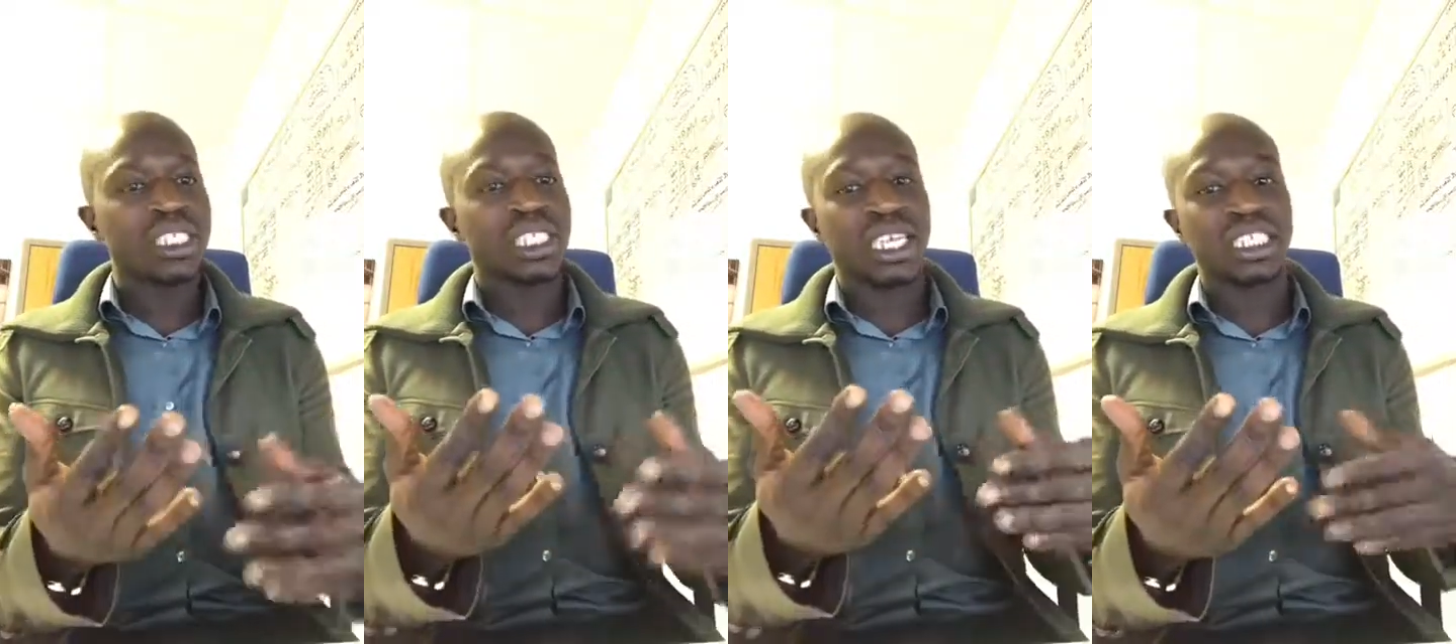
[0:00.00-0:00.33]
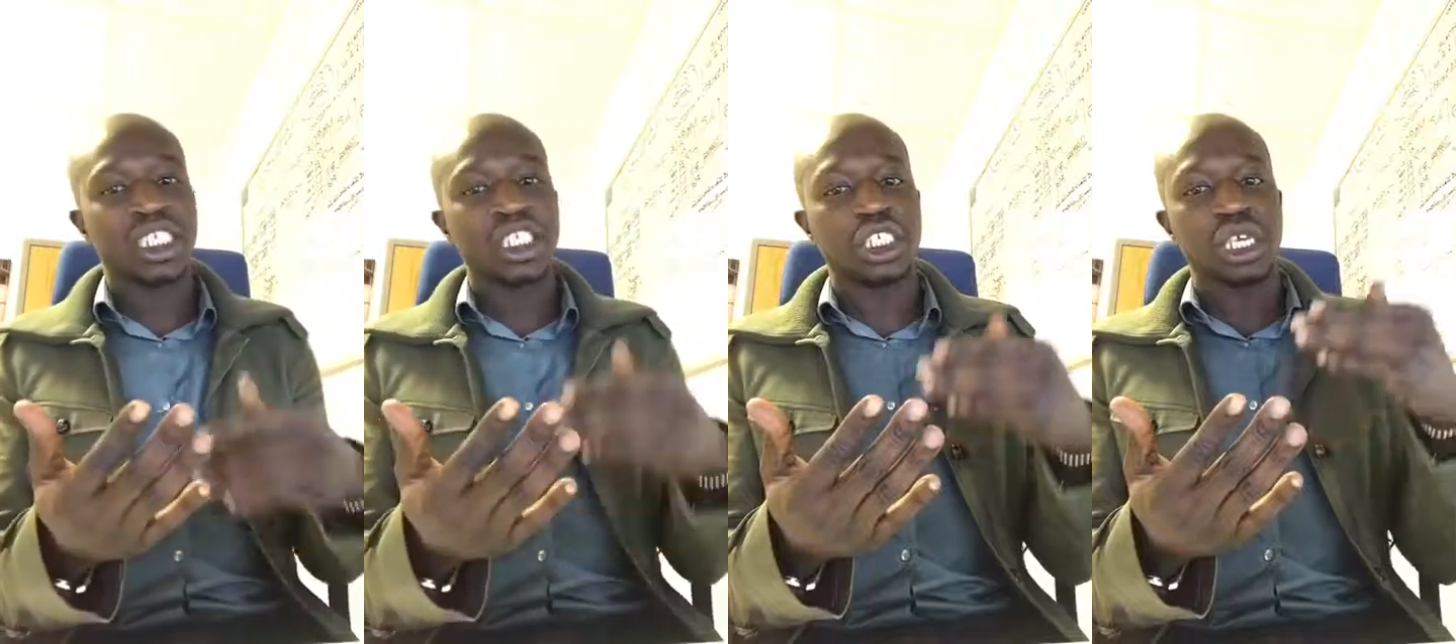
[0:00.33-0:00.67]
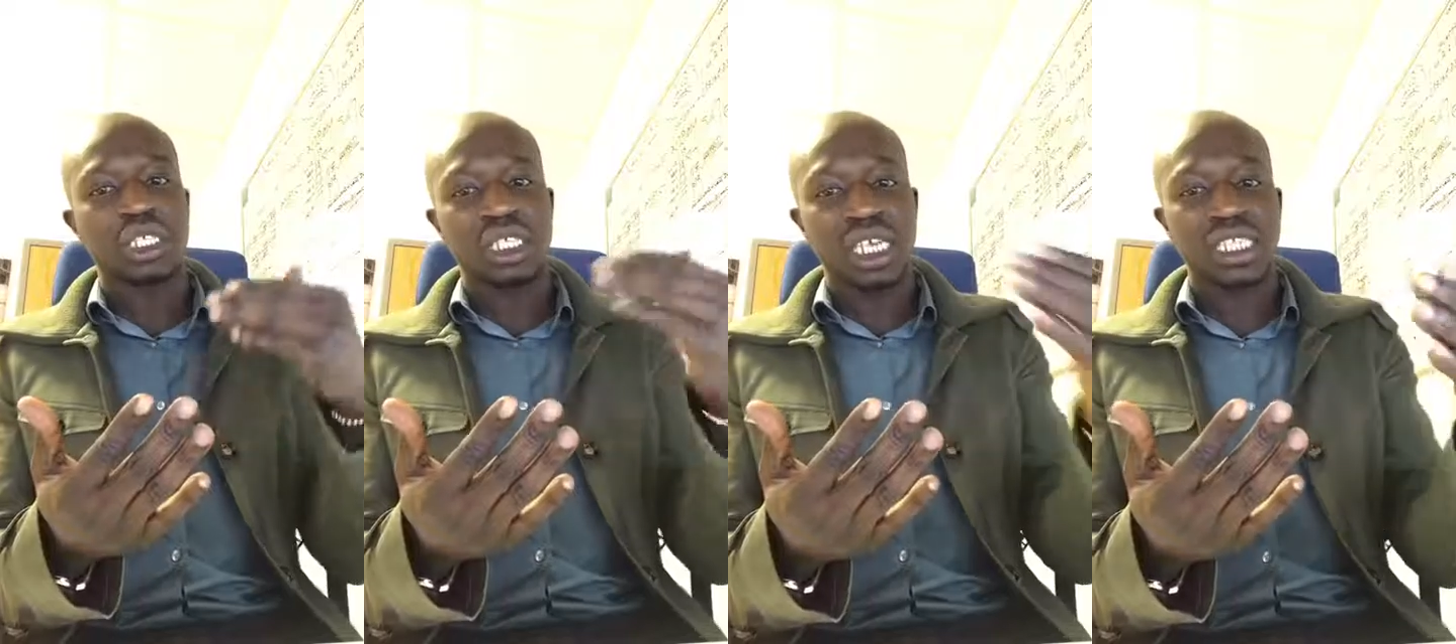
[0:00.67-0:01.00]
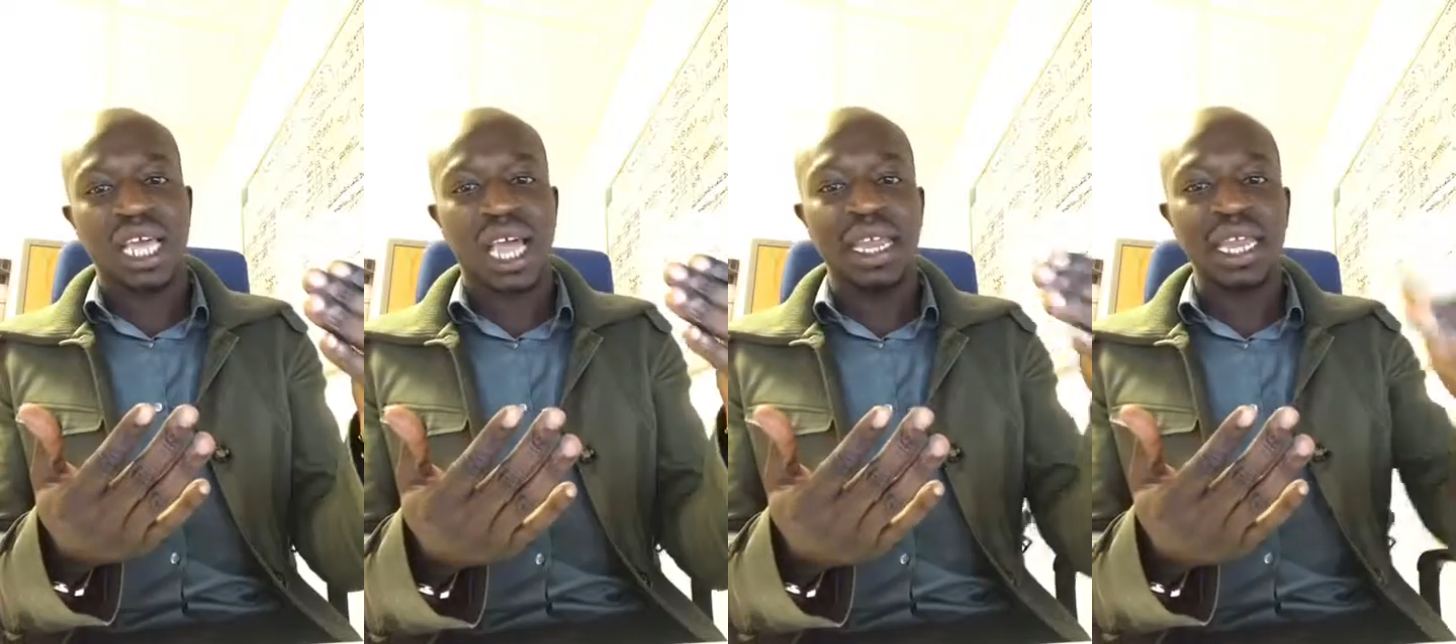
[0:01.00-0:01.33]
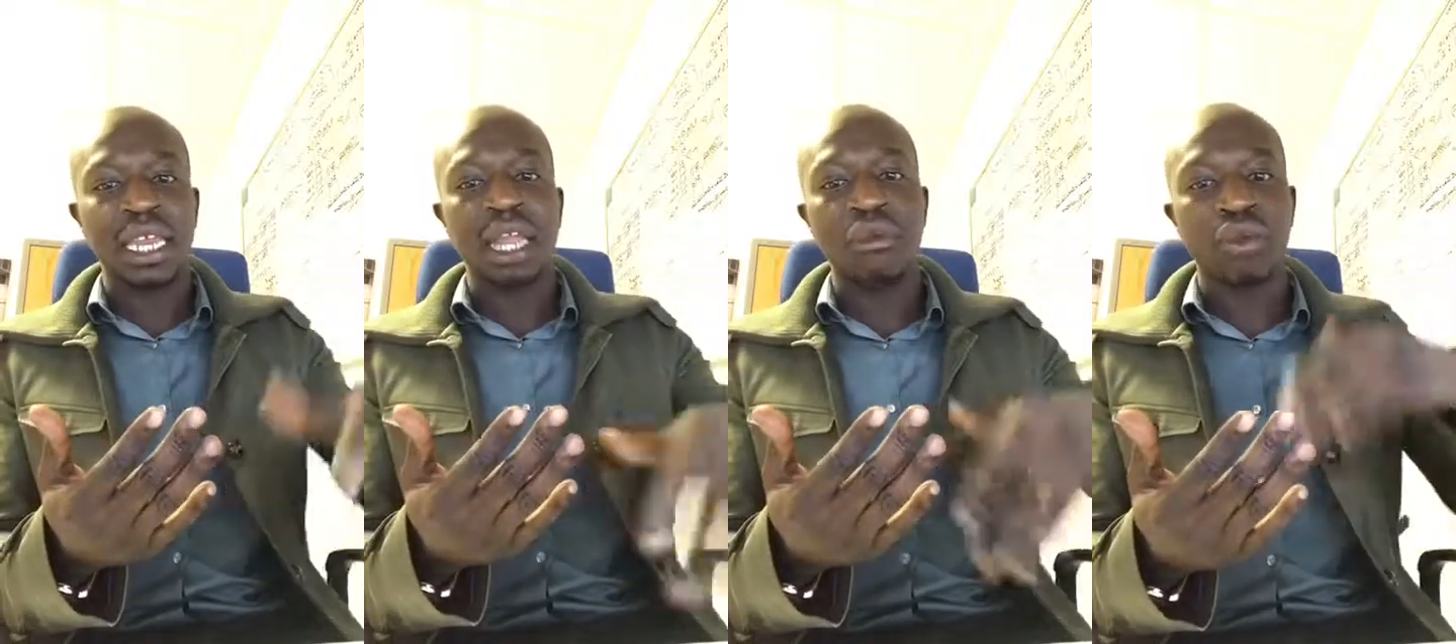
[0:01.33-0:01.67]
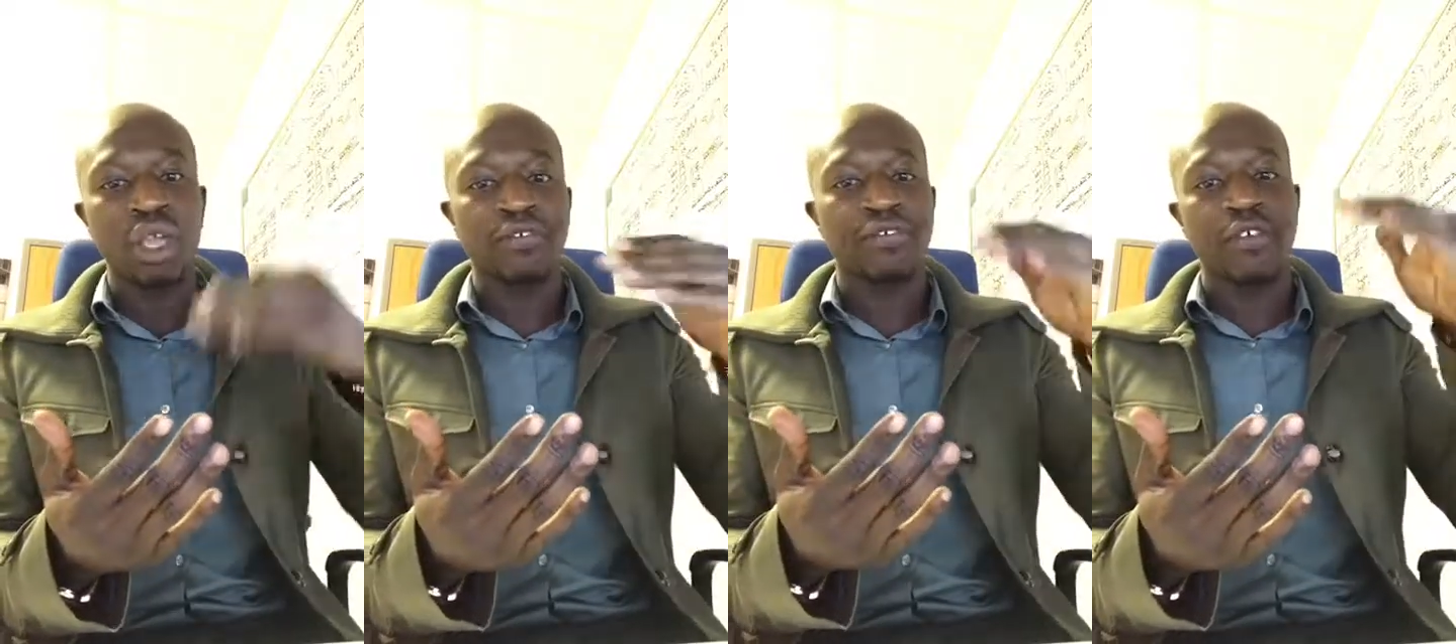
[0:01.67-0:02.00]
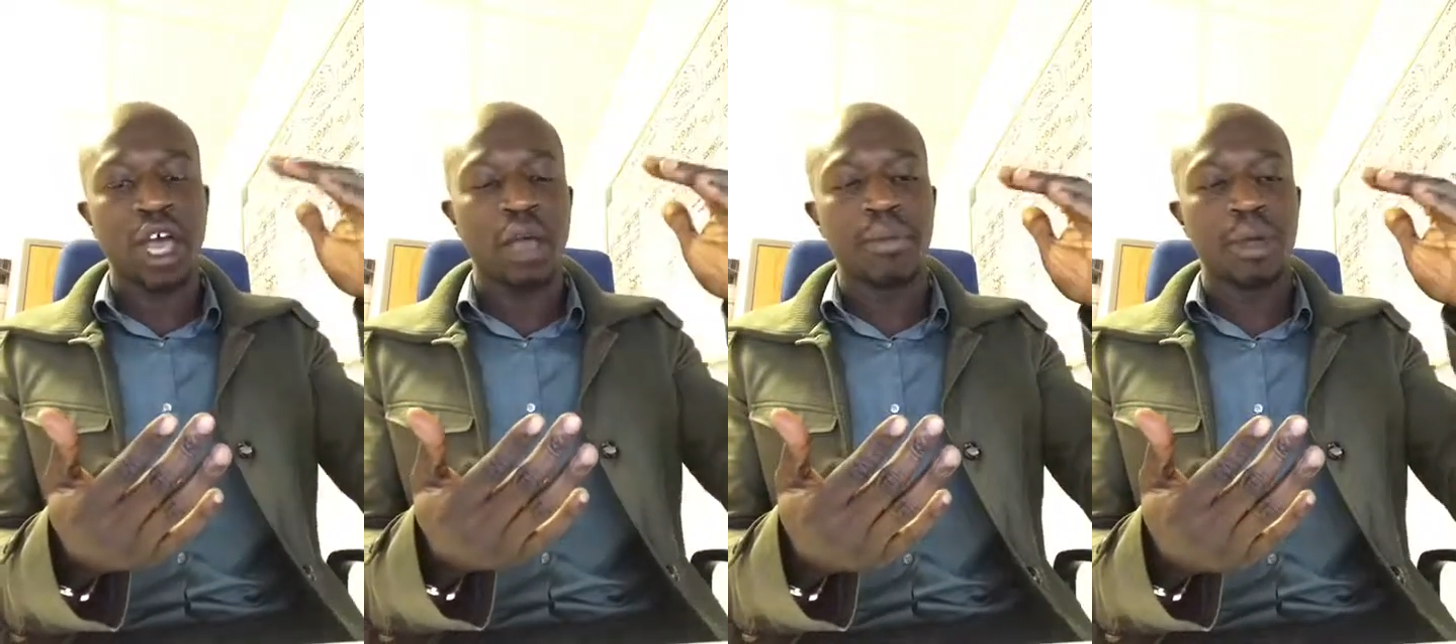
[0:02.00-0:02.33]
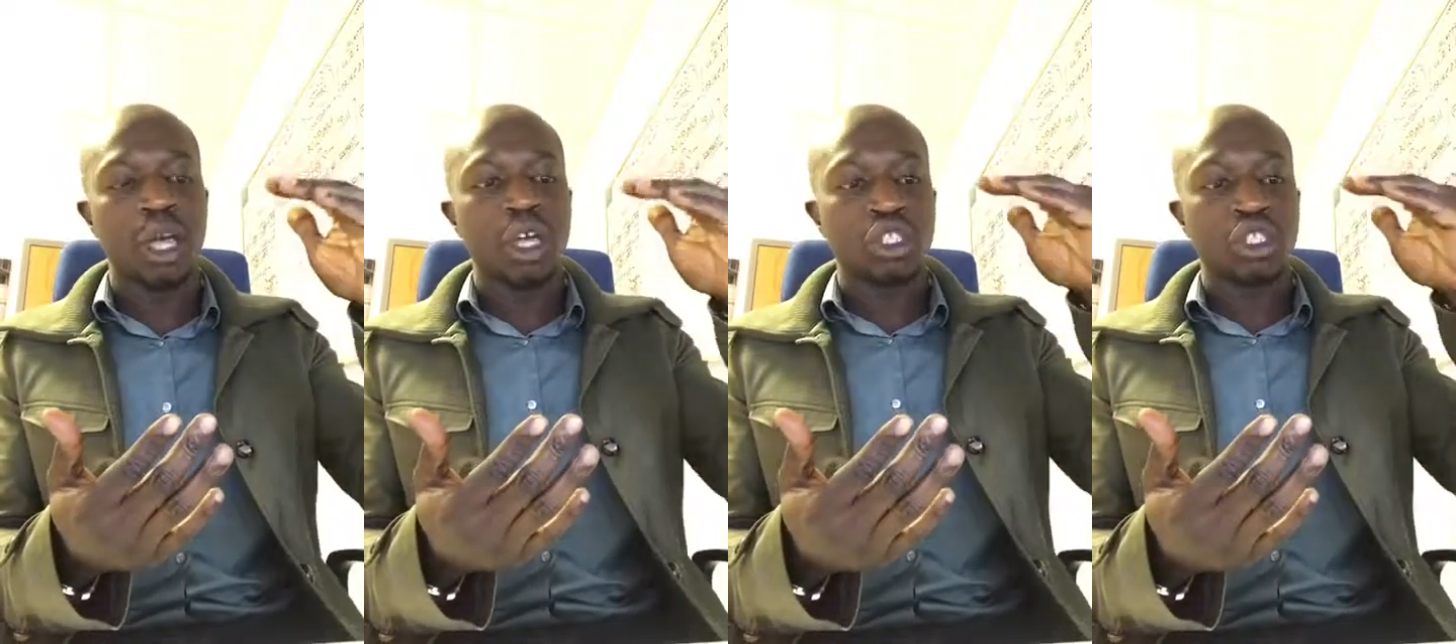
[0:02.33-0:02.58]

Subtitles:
then the teacher says that, and then they reaffirm